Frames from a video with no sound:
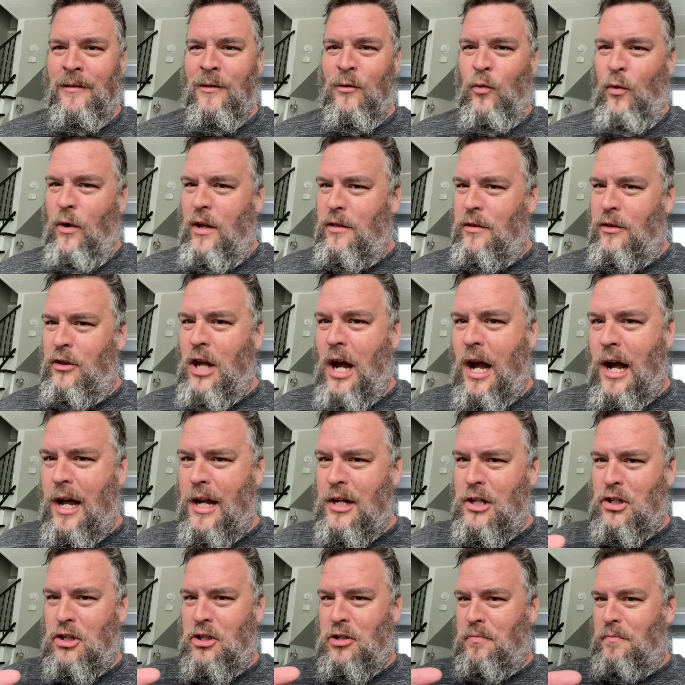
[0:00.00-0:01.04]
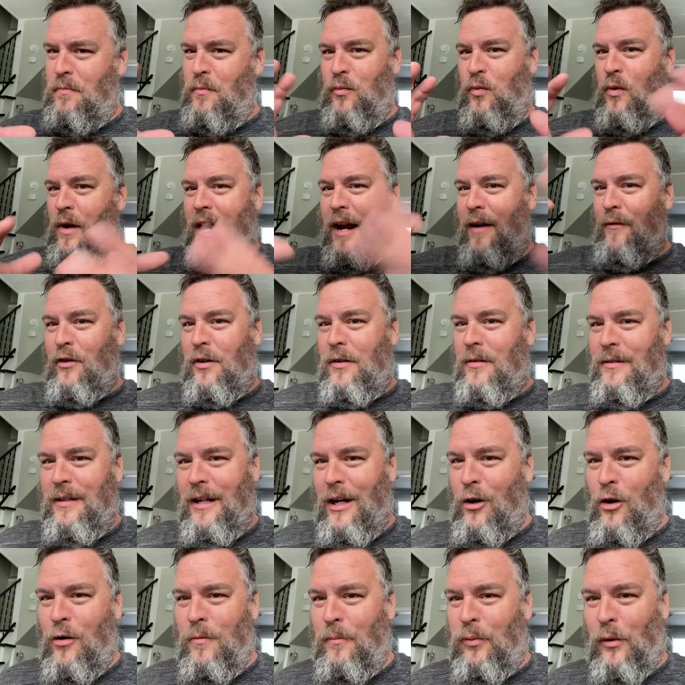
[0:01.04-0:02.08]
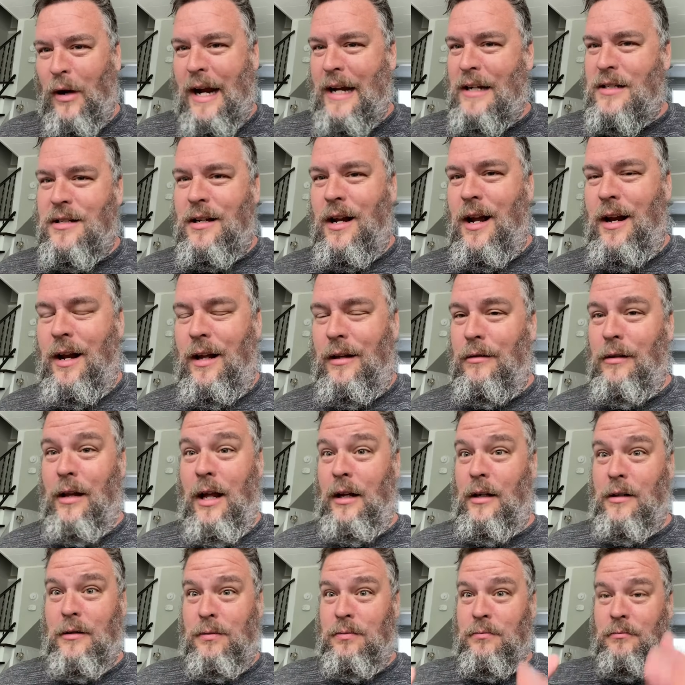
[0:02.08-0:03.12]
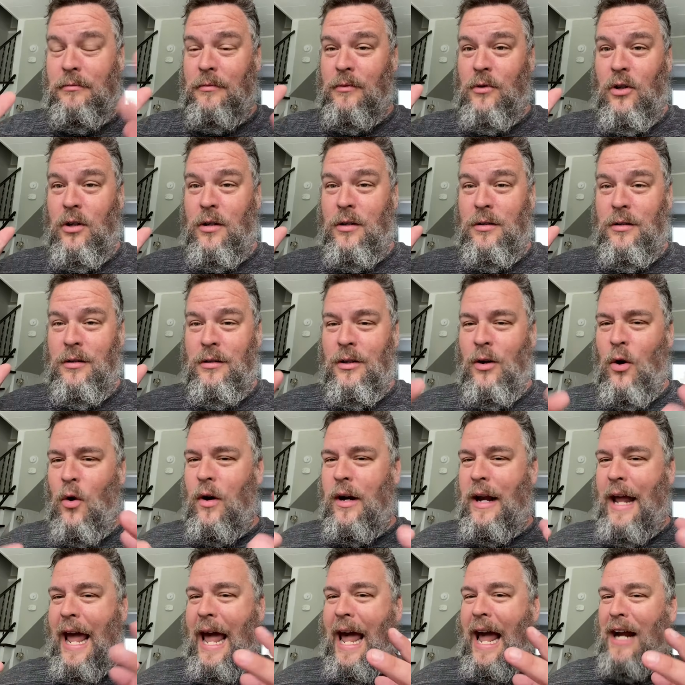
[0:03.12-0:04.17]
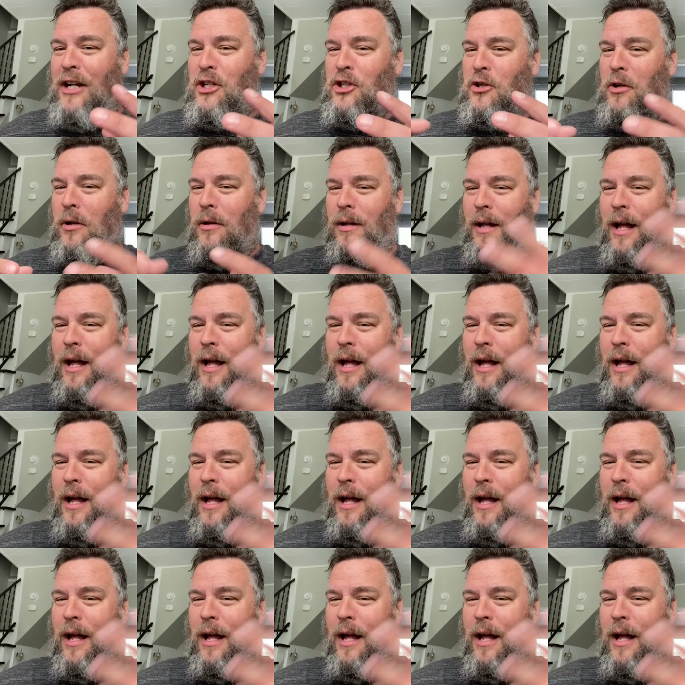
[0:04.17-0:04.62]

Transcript: with Dodge, whatever, you know, brakes on it, like, huh? Or an axle